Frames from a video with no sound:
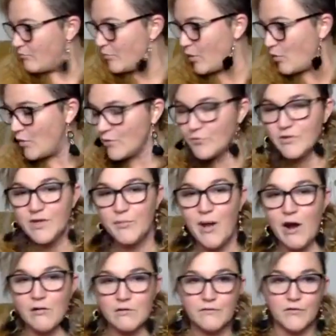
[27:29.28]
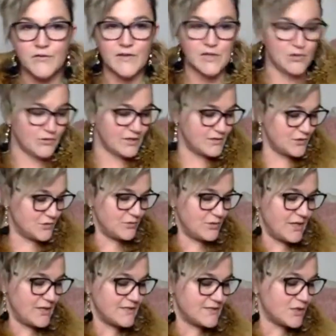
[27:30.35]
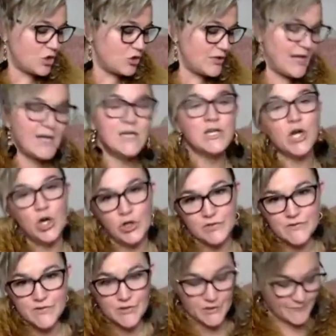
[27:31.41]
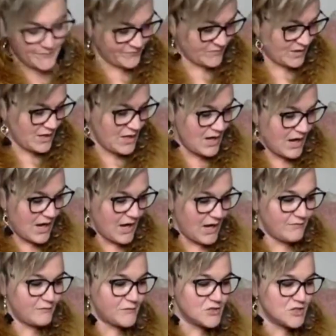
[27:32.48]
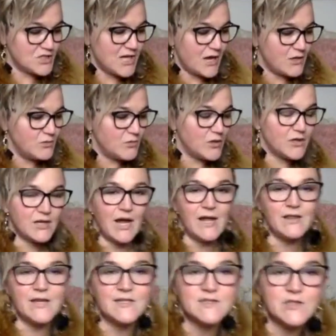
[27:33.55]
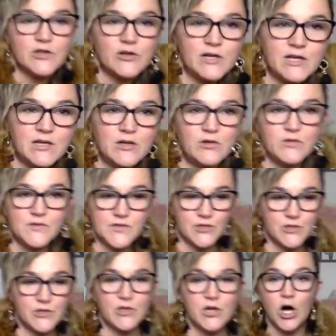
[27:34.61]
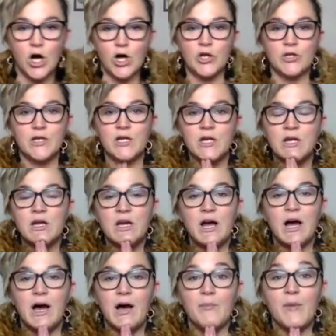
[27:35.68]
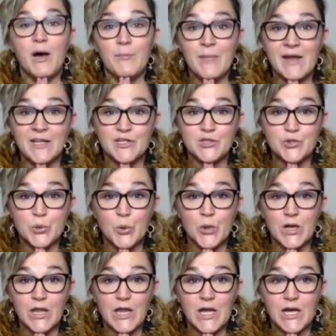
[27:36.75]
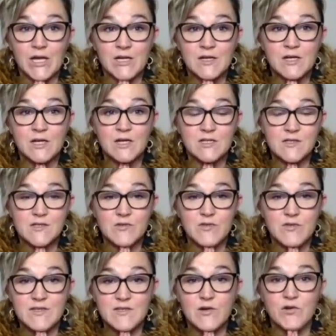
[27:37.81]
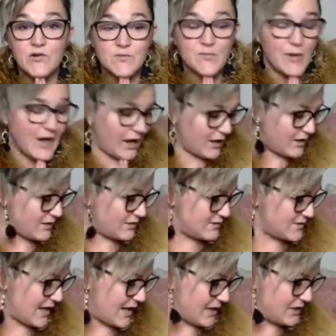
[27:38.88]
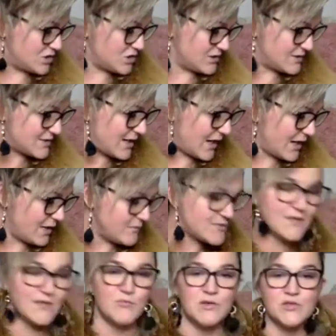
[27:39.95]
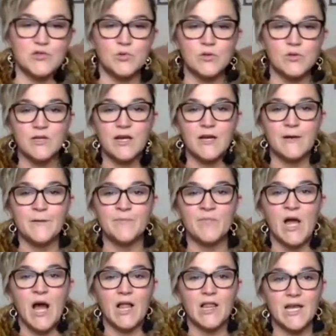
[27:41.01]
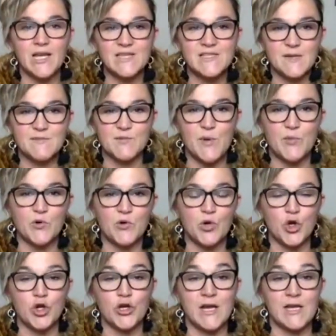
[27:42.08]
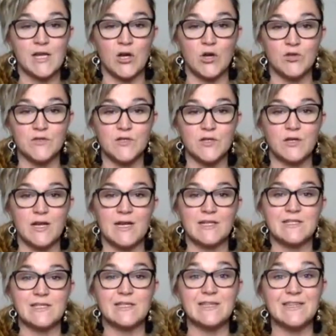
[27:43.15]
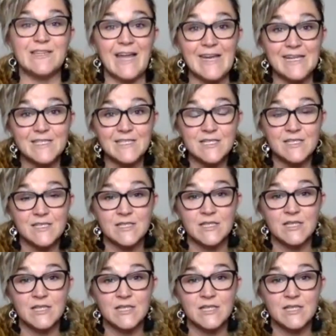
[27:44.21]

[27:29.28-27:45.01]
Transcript: But one really powerful thing you can do is create an altar. And for shadow work, I like to create an altar called a Mandorla. So this goes back to ancient times. And the Mandorla, a lot of times people create an altar and it's light